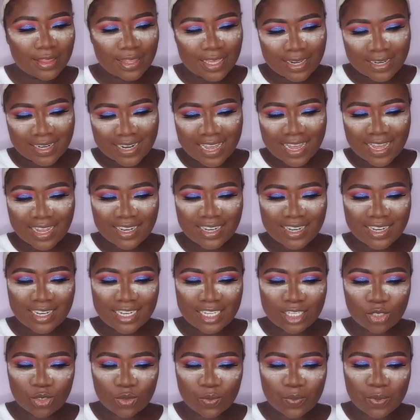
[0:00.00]
then add a
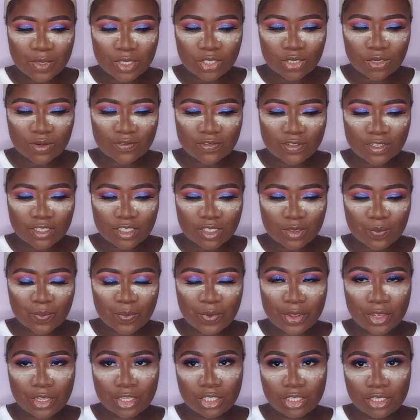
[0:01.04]
little bit of this
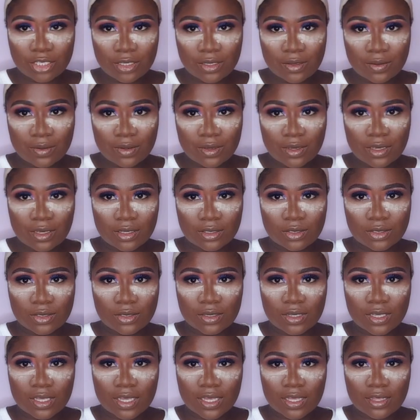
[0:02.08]
pink
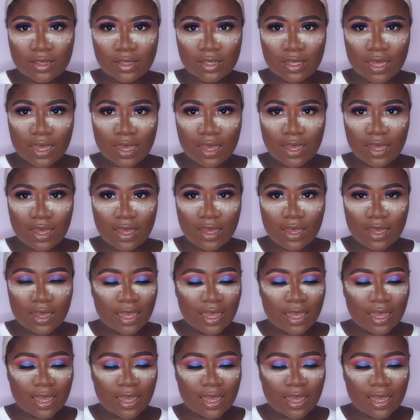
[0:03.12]
together.